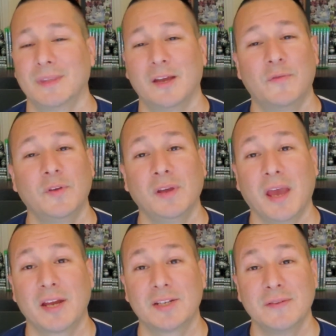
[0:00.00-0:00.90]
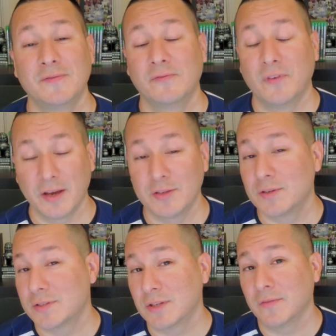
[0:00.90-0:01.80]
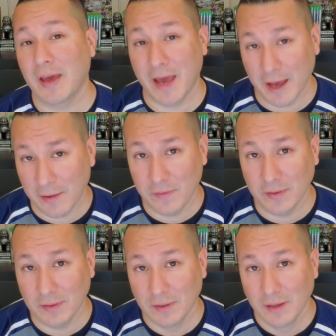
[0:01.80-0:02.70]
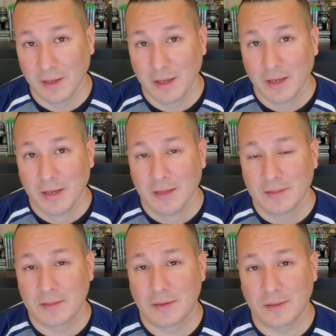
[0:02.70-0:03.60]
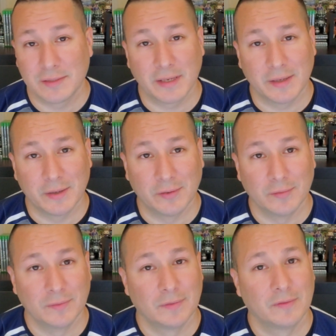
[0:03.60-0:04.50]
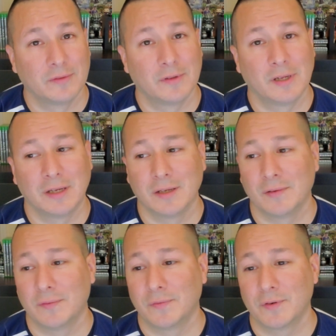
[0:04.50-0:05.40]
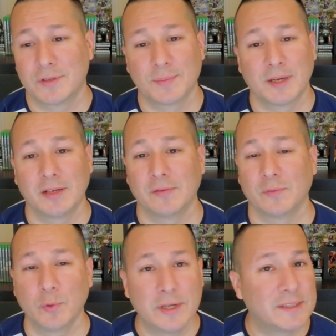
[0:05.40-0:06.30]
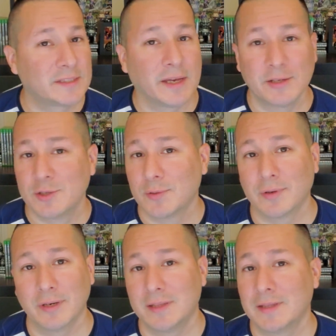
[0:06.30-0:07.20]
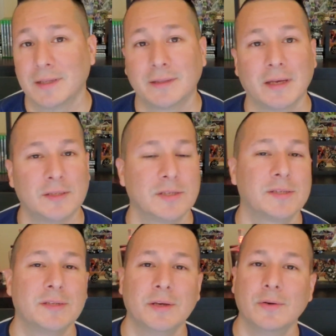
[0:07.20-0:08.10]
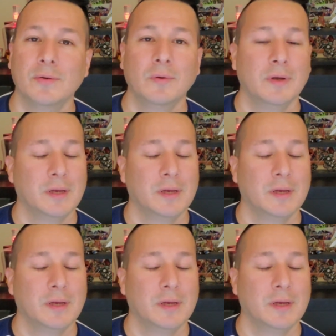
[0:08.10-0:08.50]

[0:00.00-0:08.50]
Now, if you actually find yourself having to call Sato for some kind of reschedule or anything like that, just know